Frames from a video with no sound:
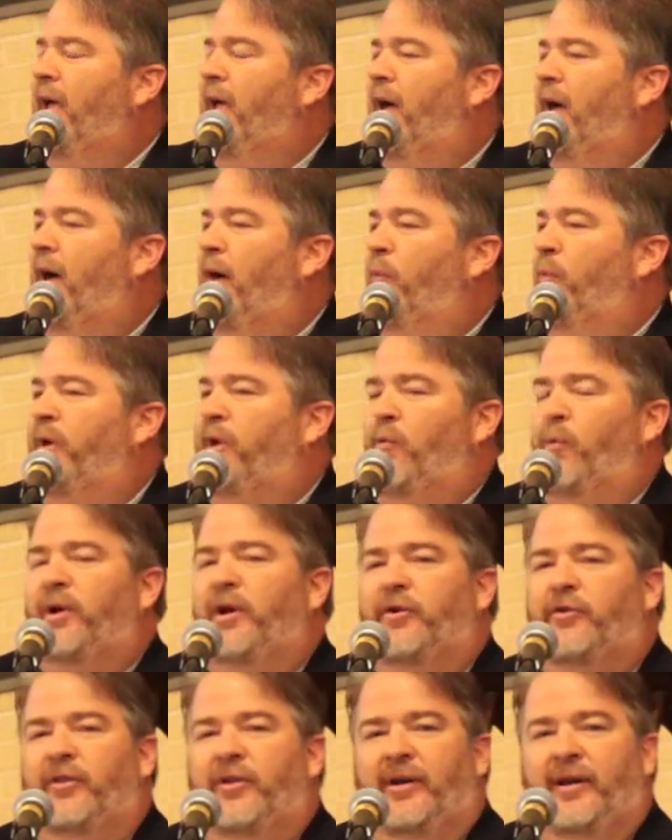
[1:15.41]
When he
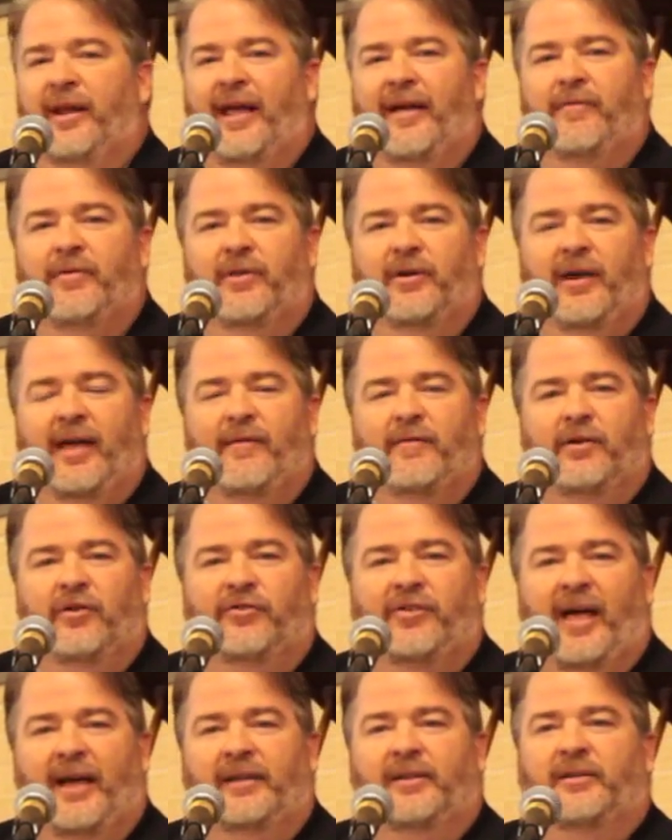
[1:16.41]
went into the Navy
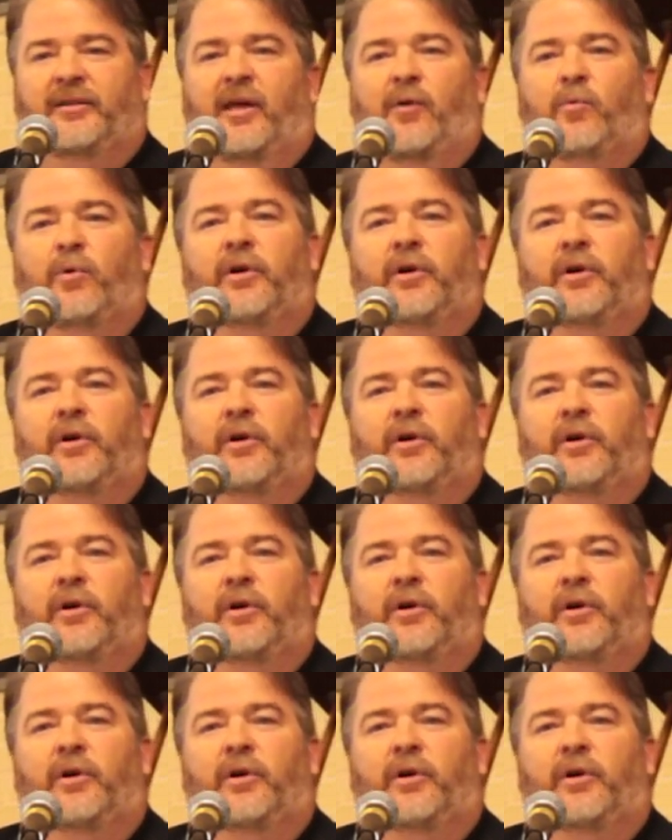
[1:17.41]
decided that they